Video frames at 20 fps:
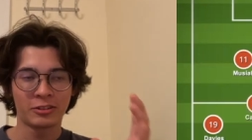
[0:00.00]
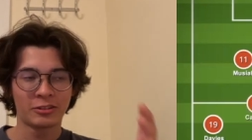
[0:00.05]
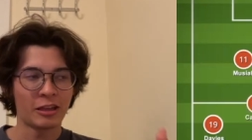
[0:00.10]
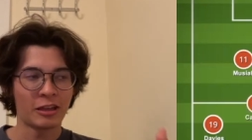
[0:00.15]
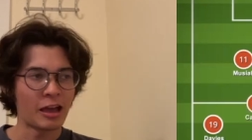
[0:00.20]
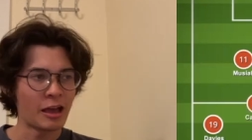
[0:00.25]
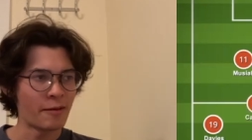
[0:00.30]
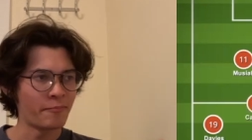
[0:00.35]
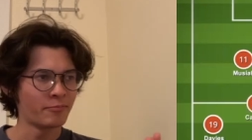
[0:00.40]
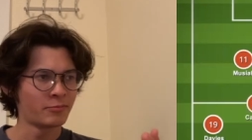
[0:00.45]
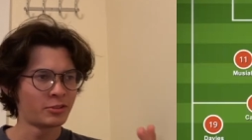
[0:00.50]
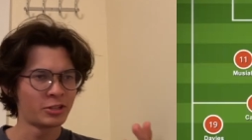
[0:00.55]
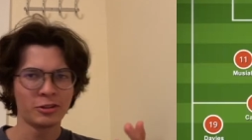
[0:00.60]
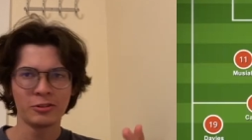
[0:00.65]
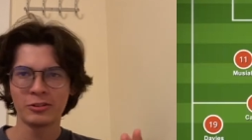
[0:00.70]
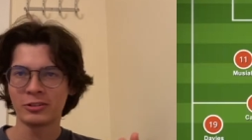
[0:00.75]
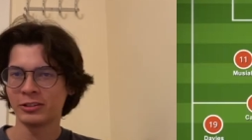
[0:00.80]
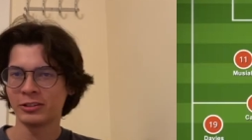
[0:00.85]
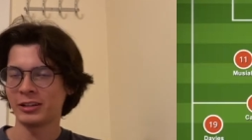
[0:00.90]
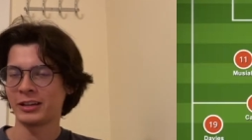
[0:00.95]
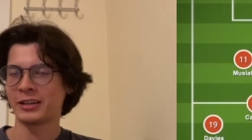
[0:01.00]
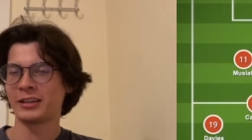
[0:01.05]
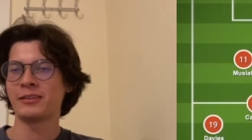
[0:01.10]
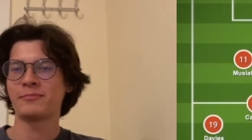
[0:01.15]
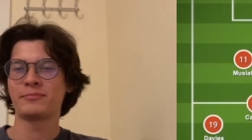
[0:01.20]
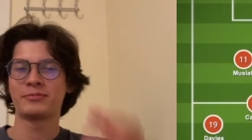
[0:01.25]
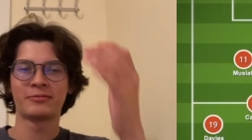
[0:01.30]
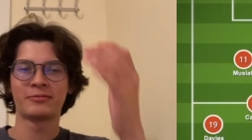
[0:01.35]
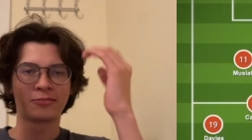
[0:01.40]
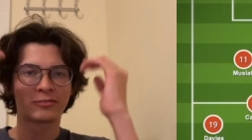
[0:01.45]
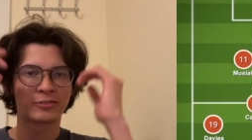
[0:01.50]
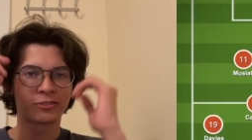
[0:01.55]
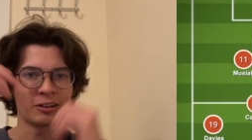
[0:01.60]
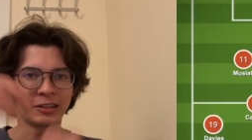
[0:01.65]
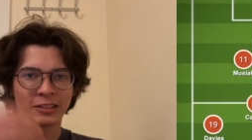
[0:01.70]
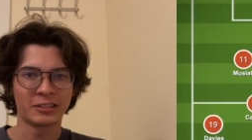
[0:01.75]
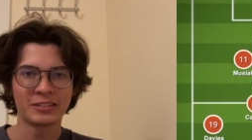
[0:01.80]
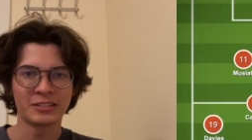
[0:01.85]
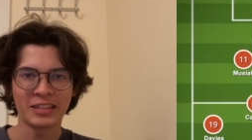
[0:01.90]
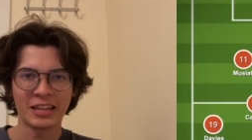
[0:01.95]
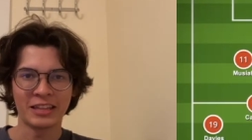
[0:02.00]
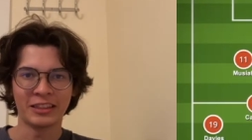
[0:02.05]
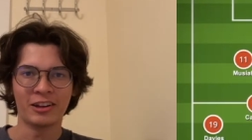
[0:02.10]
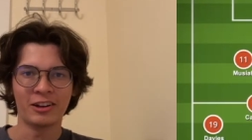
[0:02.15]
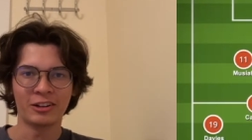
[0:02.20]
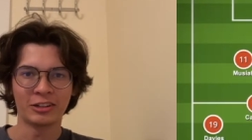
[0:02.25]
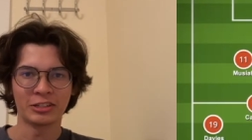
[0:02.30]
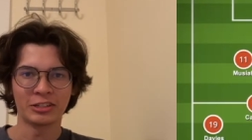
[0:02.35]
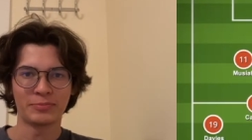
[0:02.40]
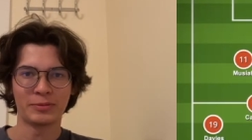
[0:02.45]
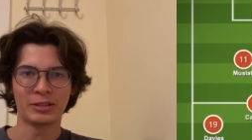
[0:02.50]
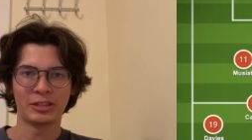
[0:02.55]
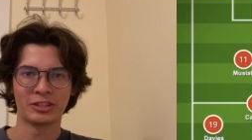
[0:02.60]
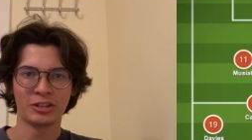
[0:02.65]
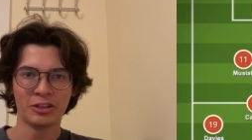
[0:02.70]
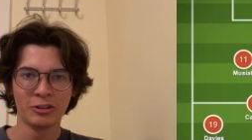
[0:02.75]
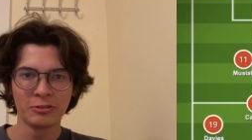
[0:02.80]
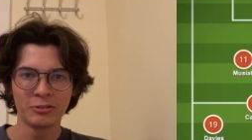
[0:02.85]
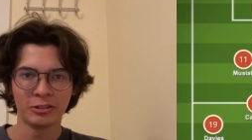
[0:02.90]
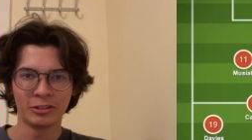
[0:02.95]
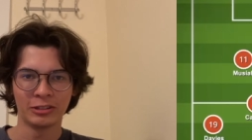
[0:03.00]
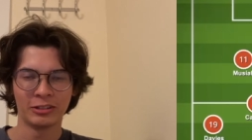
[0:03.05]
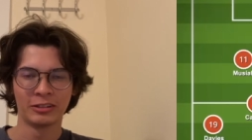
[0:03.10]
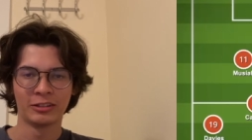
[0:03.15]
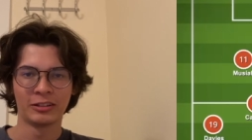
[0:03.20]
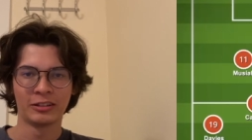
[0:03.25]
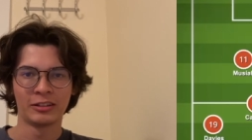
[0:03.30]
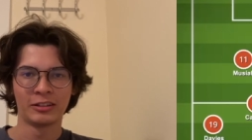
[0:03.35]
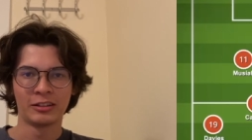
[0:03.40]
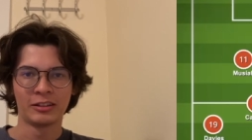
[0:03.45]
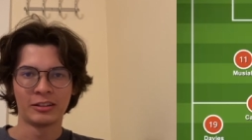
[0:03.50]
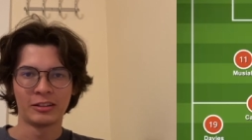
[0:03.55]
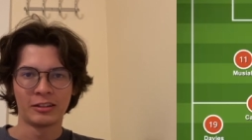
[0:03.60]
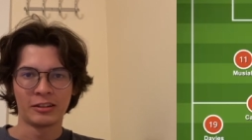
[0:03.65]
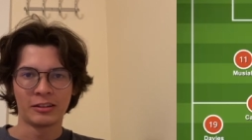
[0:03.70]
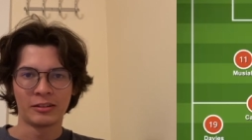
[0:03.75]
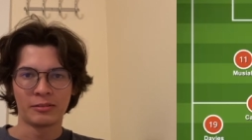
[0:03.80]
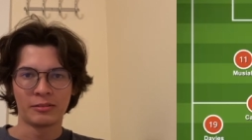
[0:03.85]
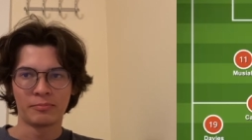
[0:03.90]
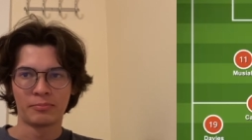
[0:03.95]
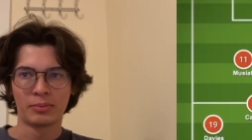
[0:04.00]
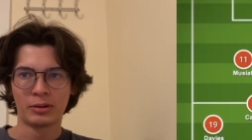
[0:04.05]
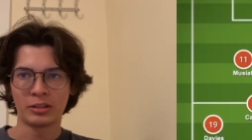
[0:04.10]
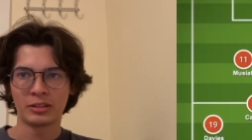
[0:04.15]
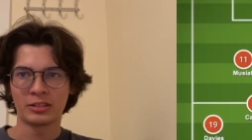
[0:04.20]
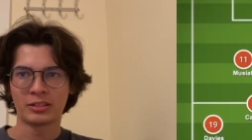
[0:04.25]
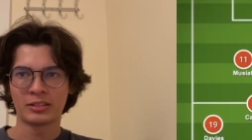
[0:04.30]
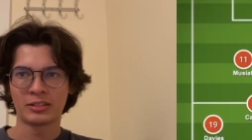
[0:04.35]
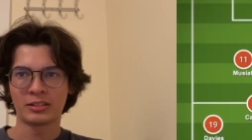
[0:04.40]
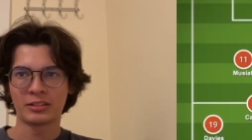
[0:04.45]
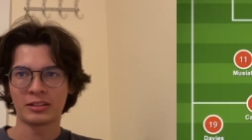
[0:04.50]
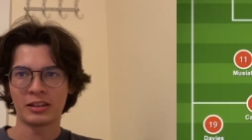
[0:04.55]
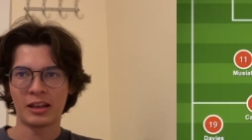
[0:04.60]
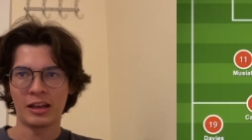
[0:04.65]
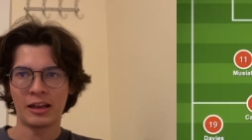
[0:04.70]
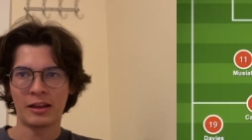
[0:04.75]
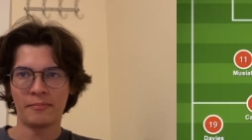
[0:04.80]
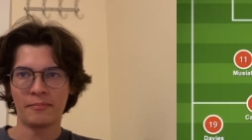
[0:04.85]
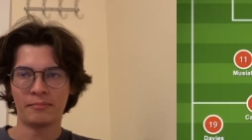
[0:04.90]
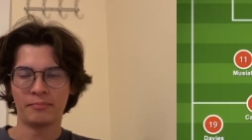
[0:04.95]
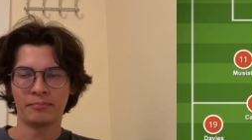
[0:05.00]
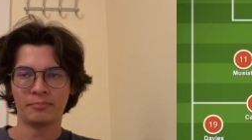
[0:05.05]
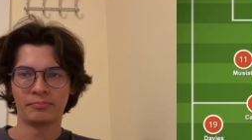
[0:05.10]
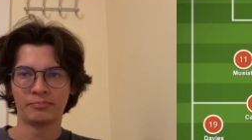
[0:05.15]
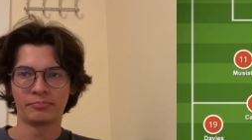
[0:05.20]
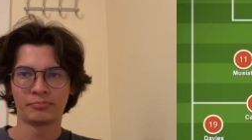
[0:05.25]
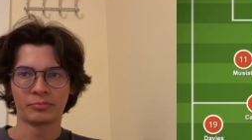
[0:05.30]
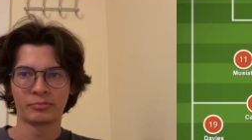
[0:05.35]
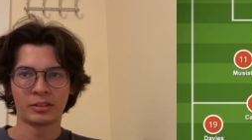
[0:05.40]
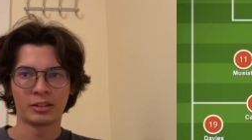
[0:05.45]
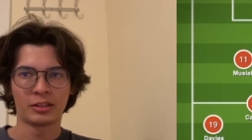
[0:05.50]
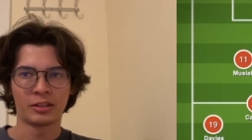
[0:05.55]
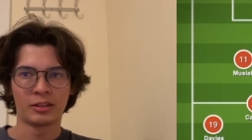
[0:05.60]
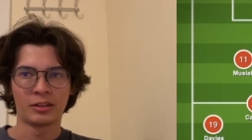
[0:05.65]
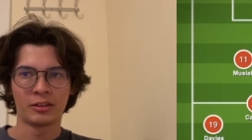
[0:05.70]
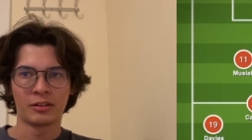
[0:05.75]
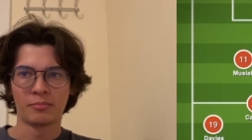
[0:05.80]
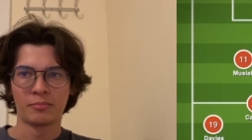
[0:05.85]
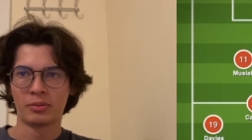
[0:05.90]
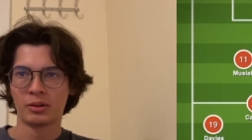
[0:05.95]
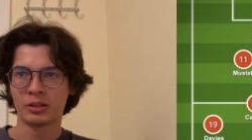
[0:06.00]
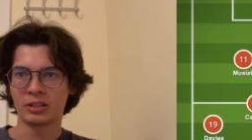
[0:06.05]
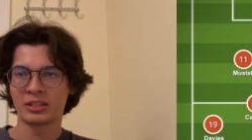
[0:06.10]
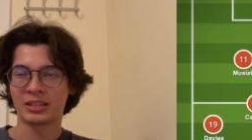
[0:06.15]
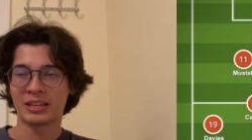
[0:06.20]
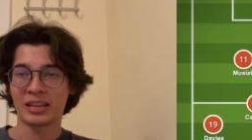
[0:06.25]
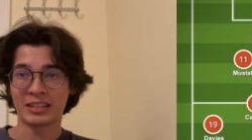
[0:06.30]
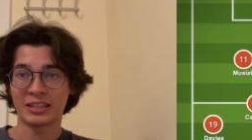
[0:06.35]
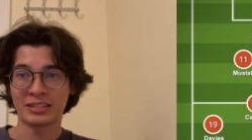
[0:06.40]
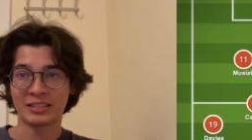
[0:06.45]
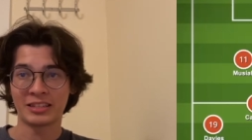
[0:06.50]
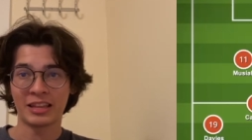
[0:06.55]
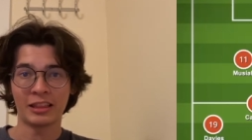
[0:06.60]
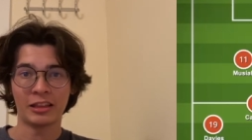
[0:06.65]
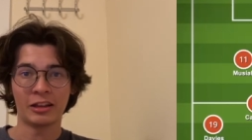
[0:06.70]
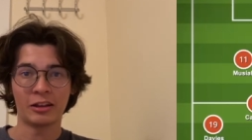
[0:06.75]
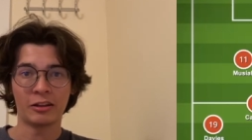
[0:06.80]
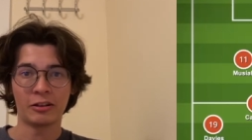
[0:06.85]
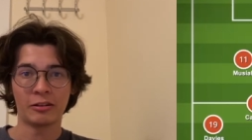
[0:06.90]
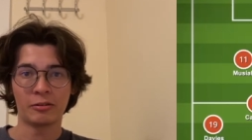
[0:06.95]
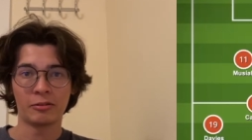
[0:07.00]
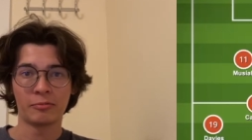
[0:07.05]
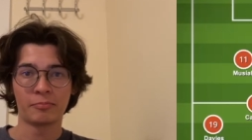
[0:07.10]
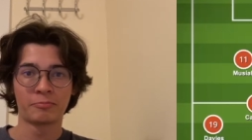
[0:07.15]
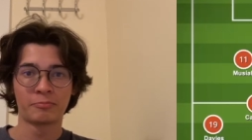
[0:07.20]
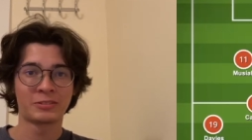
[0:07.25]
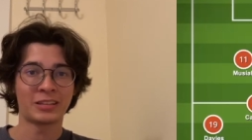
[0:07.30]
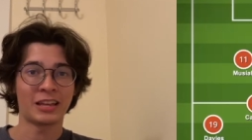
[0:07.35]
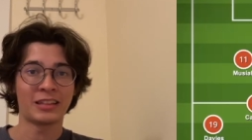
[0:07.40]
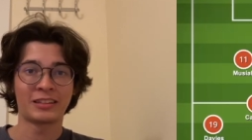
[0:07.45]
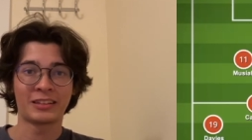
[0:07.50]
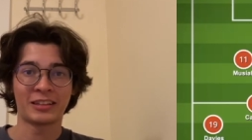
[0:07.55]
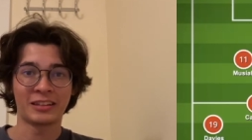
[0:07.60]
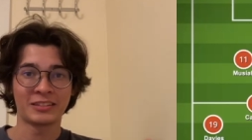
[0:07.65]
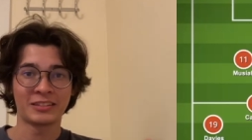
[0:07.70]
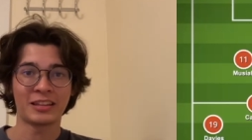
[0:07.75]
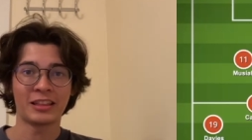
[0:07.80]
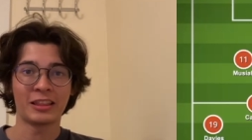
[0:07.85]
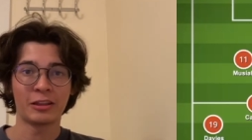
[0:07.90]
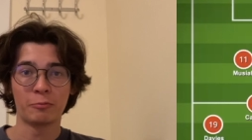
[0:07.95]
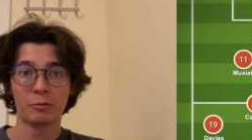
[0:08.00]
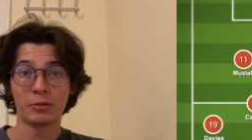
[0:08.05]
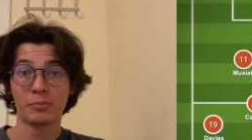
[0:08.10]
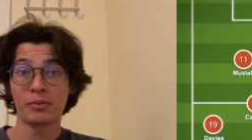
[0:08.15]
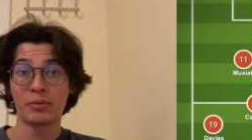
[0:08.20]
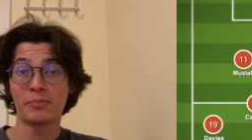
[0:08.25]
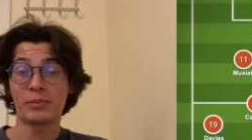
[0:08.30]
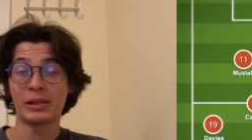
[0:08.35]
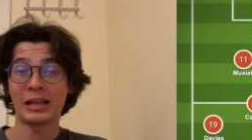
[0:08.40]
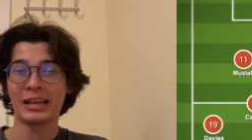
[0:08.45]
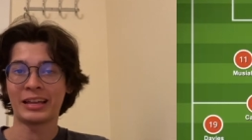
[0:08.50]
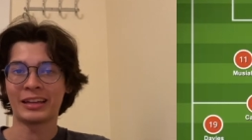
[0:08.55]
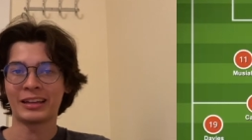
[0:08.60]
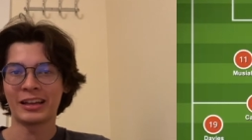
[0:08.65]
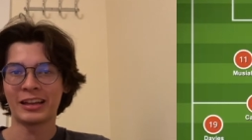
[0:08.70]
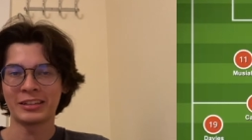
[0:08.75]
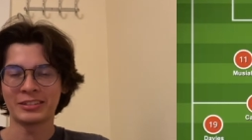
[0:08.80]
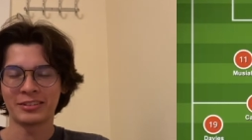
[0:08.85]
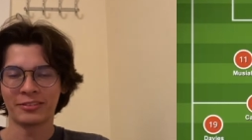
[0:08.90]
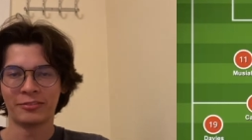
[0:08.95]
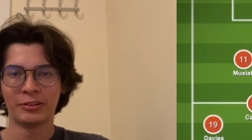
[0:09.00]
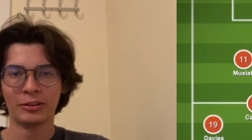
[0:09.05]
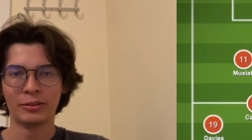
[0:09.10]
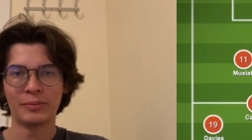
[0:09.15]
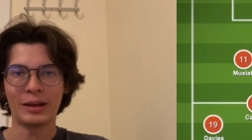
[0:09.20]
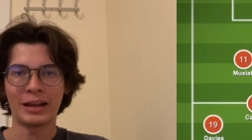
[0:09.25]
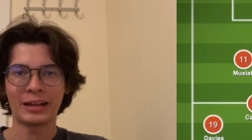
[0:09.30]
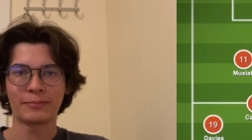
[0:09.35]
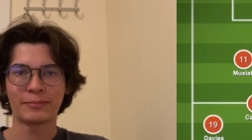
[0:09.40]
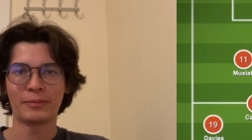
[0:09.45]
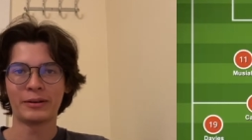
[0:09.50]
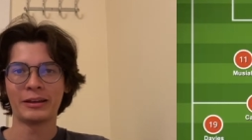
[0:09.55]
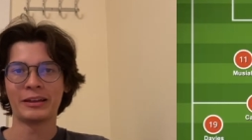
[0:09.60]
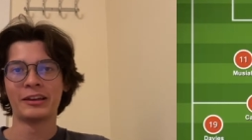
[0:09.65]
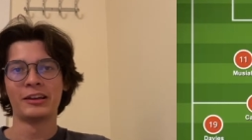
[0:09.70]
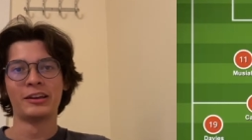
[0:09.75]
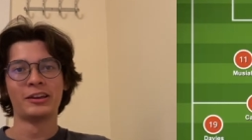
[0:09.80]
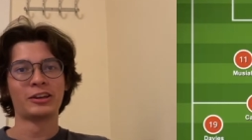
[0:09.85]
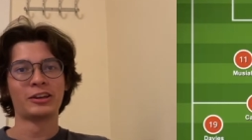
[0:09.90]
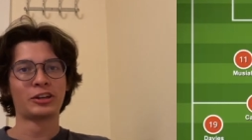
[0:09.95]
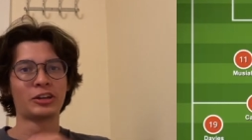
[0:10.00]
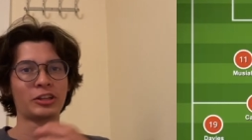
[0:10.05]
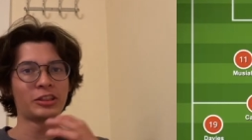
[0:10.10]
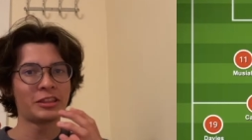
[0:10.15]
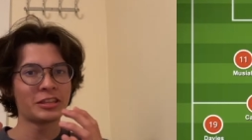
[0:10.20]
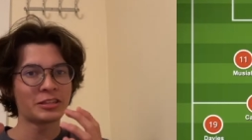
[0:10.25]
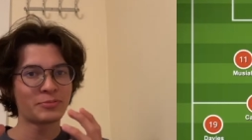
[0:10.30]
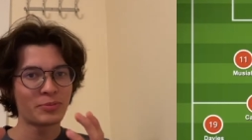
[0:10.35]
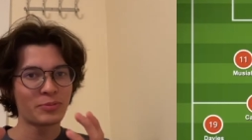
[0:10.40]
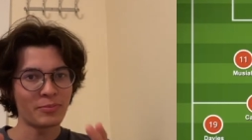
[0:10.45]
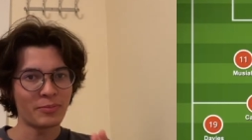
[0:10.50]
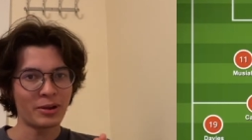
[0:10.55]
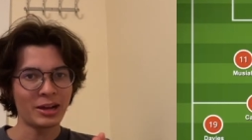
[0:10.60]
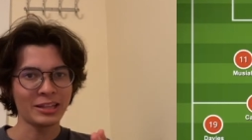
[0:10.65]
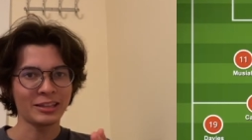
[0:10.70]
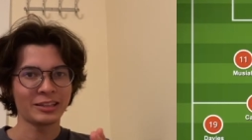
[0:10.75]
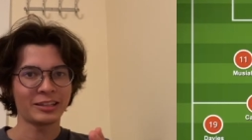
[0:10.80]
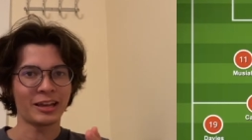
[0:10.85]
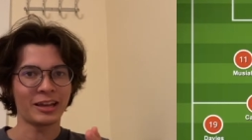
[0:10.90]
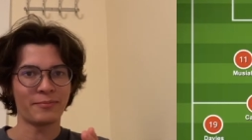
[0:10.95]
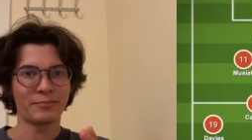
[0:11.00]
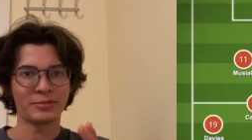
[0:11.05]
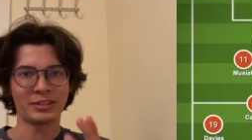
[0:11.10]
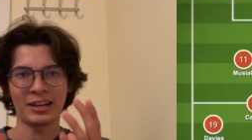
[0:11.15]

um, Tuchel, I keep trying to say Nagelsmann, Tuchel put um, put Cancela said Cancelo would be playing as a fullback, but could this be mind games?